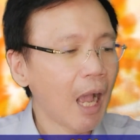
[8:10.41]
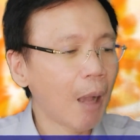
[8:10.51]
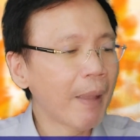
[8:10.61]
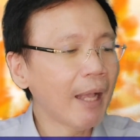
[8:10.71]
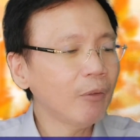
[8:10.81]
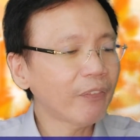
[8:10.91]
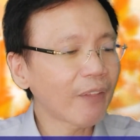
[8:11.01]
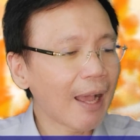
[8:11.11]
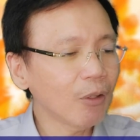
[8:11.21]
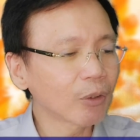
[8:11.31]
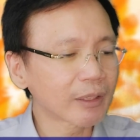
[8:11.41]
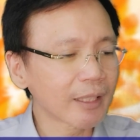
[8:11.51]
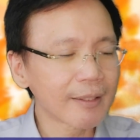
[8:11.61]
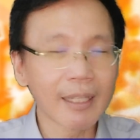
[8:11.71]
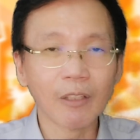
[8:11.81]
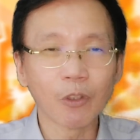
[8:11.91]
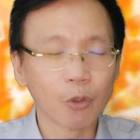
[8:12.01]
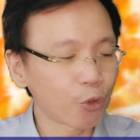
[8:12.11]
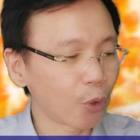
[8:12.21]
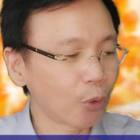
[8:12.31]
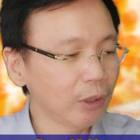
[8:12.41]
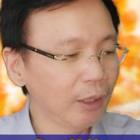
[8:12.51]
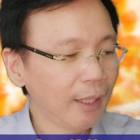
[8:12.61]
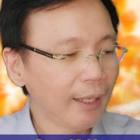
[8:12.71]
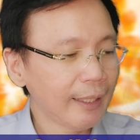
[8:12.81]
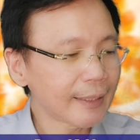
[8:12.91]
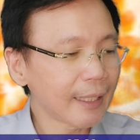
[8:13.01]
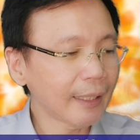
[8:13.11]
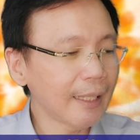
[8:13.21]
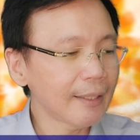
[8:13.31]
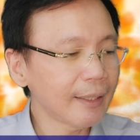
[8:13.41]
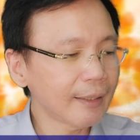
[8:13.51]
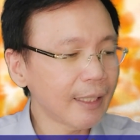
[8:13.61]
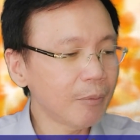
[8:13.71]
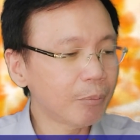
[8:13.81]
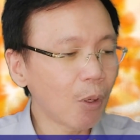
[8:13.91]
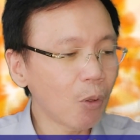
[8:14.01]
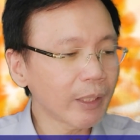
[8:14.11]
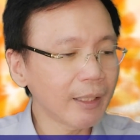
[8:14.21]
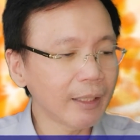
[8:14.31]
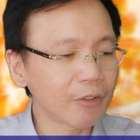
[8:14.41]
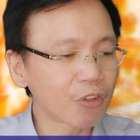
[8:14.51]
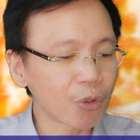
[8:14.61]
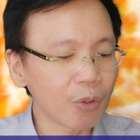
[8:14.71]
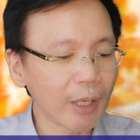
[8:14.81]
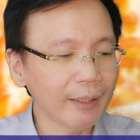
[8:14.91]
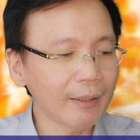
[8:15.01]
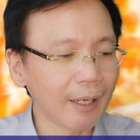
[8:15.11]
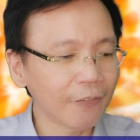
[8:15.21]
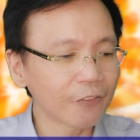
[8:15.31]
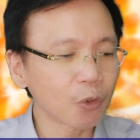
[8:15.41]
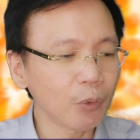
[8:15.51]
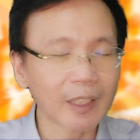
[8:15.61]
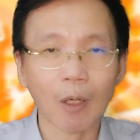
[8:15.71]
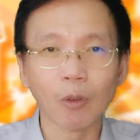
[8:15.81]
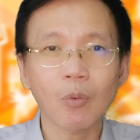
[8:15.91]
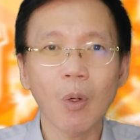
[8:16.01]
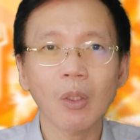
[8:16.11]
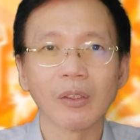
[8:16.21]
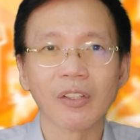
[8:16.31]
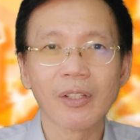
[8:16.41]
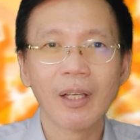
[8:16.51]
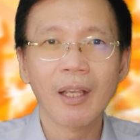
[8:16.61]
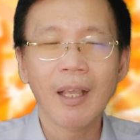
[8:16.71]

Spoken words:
a man without self-control is like a city broken into and left without walls.